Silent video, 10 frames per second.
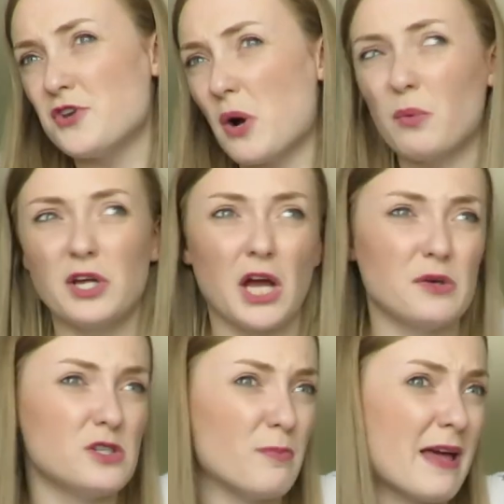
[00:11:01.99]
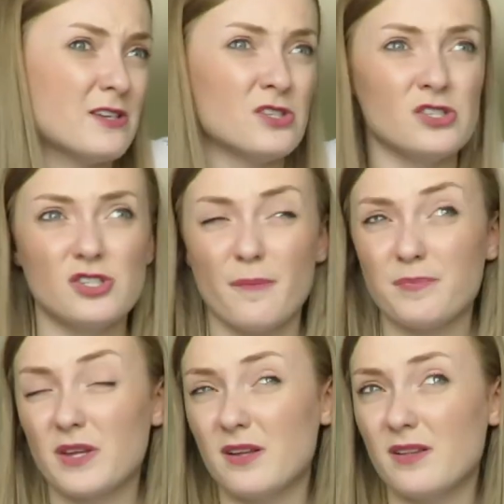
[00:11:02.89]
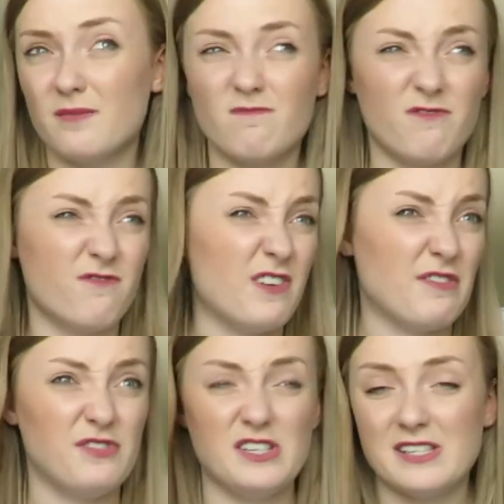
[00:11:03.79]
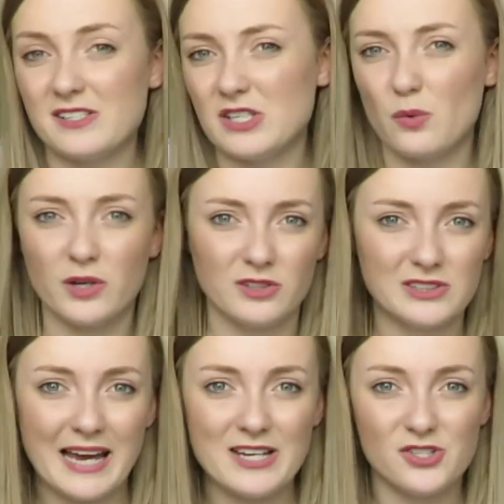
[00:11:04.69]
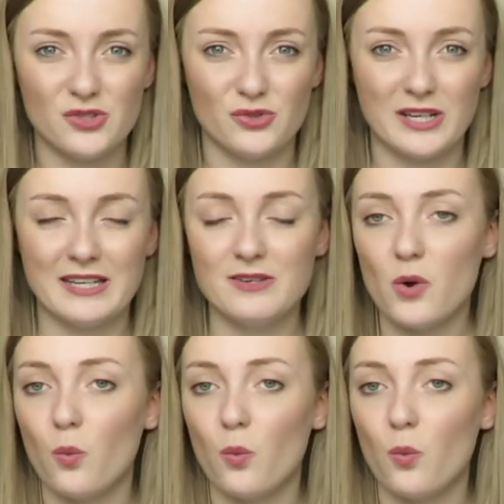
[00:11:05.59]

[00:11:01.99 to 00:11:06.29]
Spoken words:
I don't want to go spend 50, 60 quid on stationery.